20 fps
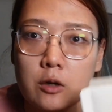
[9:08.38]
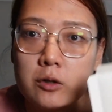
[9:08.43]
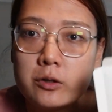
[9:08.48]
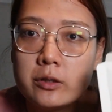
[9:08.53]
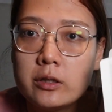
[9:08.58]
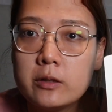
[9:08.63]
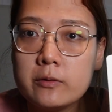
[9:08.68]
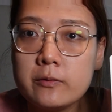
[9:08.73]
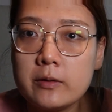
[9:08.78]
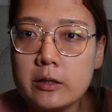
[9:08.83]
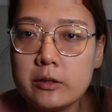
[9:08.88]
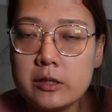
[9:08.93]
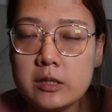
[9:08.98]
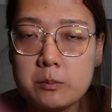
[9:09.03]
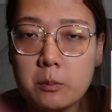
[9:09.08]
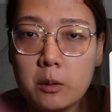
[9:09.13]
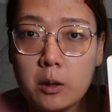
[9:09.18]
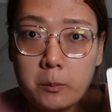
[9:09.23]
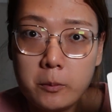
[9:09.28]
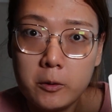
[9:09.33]
ordered a very
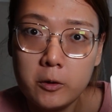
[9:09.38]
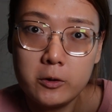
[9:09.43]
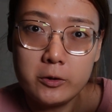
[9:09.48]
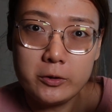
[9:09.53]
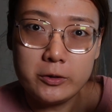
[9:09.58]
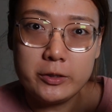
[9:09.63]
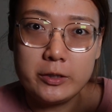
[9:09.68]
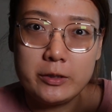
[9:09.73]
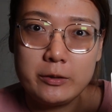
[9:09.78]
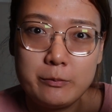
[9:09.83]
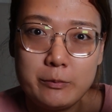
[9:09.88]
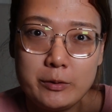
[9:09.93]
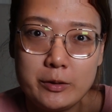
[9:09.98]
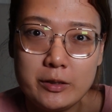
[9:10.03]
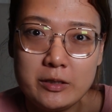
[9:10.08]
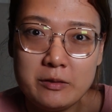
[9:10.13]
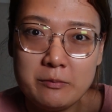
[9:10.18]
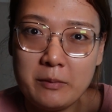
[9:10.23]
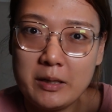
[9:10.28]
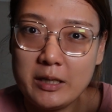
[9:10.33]
small portion
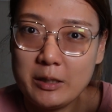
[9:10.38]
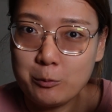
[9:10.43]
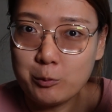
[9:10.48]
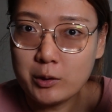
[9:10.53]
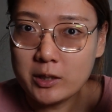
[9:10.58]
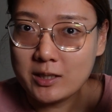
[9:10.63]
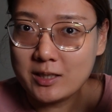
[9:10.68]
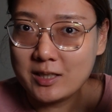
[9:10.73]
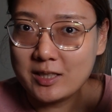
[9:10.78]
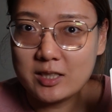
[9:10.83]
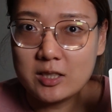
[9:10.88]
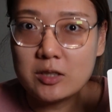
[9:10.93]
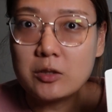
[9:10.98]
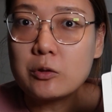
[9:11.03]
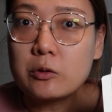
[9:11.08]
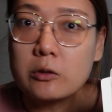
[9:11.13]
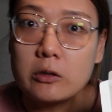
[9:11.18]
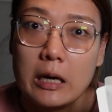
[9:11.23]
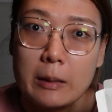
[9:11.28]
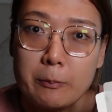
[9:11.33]
because my weight
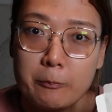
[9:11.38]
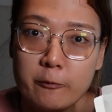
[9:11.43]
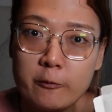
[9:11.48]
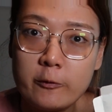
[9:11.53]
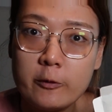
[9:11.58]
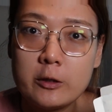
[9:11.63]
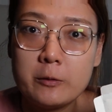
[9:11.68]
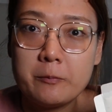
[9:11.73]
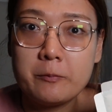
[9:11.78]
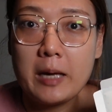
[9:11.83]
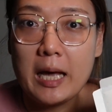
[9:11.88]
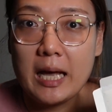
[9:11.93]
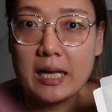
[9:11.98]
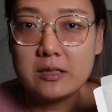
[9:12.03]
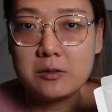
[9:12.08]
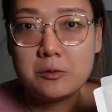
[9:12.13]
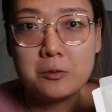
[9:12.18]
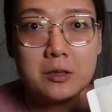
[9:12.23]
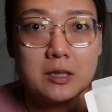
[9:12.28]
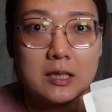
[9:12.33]
didn't drop for the
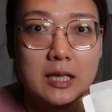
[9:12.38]
past 3